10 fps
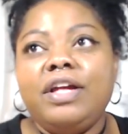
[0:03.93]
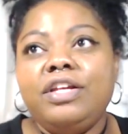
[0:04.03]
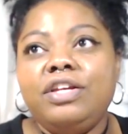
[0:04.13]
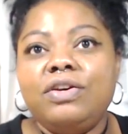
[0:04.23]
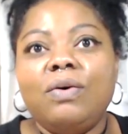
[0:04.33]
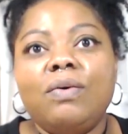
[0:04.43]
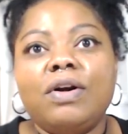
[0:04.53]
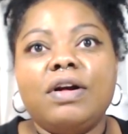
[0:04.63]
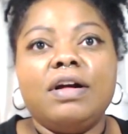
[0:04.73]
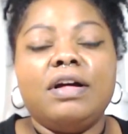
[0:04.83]

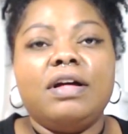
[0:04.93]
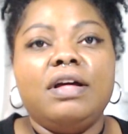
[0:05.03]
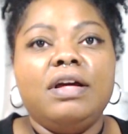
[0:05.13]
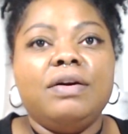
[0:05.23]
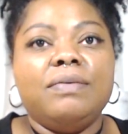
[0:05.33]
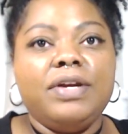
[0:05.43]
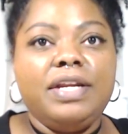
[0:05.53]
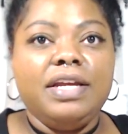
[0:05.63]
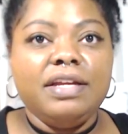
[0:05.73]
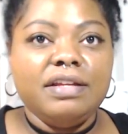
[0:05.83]
your
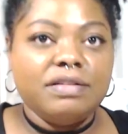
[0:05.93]
reading.